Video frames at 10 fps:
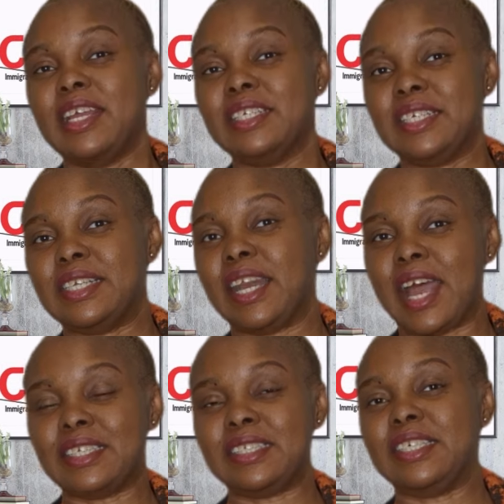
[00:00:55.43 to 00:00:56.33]
did
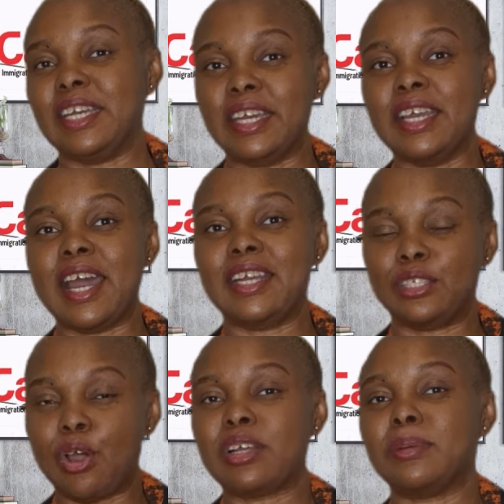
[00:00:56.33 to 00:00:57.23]
last year, I
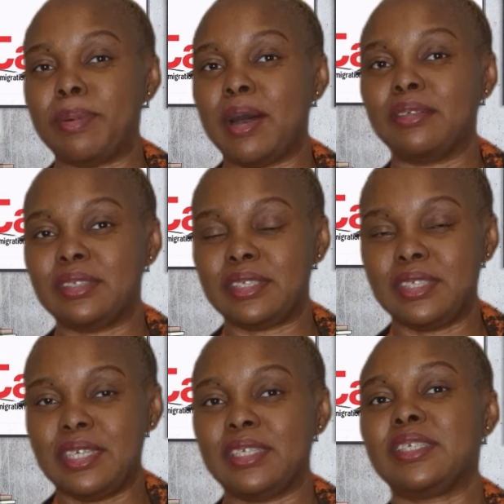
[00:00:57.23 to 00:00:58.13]
talked about
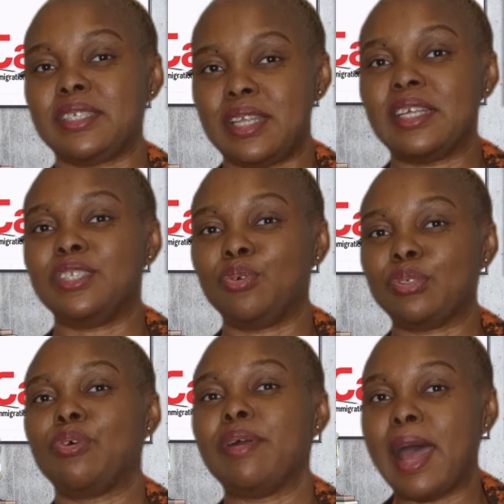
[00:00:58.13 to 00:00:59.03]
this, that it was
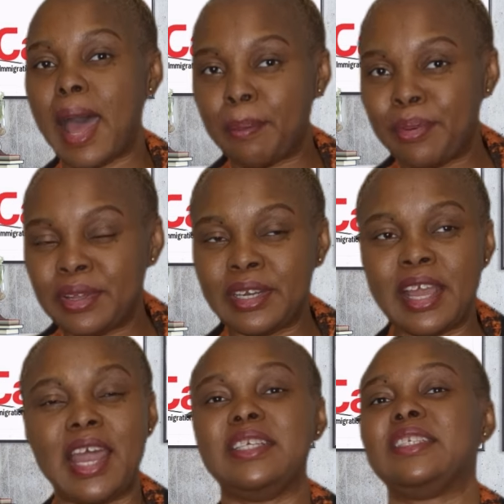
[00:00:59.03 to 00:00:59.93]
going to happen.
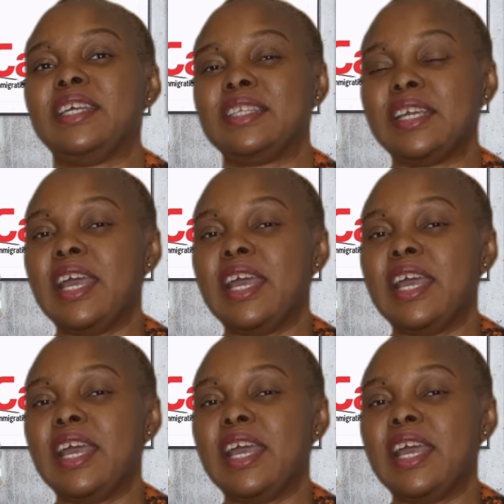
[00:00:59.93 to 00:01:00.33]
I said,